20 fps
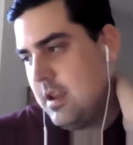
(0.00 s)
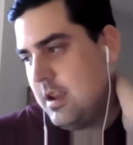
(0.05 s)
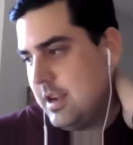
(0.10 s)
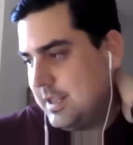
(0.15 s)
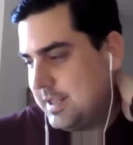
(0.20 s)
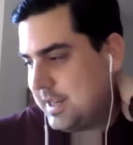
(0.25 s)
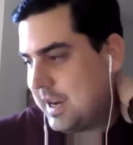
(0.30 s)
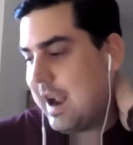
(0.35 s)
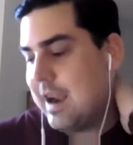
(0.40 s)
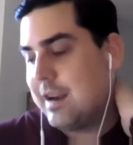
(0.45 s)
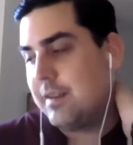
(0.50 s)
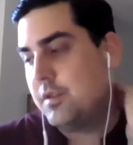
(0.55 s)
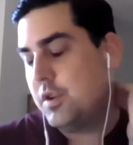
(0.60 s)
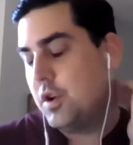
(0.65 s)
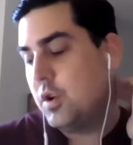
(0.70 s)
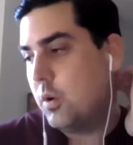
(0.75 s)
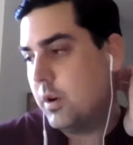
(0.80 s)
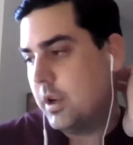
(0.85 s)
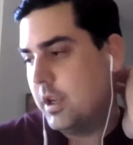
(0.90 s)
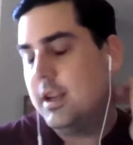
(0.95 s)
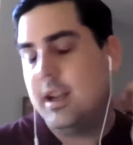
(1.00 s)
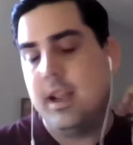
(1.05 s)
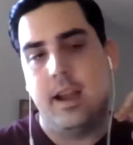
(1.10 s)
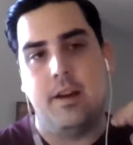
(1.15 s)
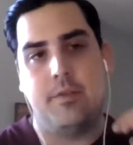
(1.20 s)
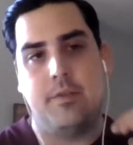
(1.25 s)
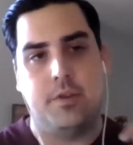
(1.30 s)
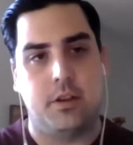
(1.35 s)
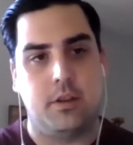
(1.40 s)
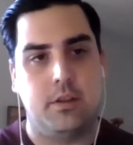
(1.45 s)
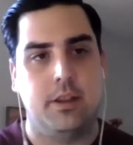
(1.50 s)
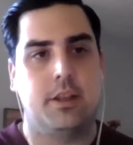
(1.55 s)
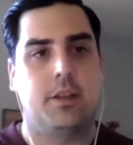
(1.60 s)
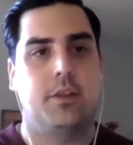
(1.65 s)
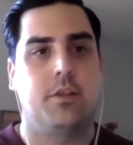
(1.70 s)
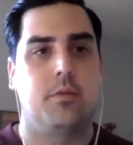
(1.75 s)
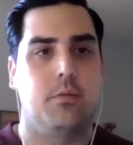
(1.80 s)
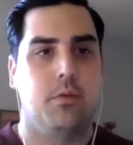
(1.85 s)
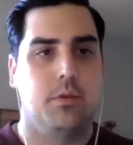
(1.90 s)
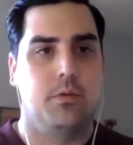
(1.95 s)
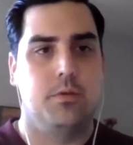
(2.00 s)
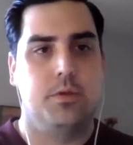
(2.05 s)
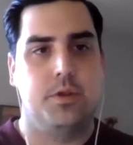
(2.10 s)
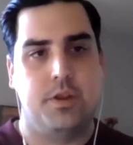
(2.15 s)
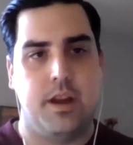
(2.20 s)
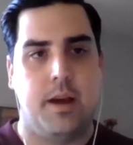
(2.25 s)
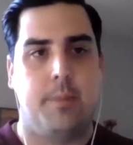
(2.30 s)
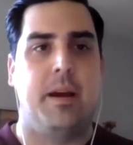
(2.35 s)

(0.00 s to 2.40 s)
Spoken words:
it's kind of annoying to have to click through step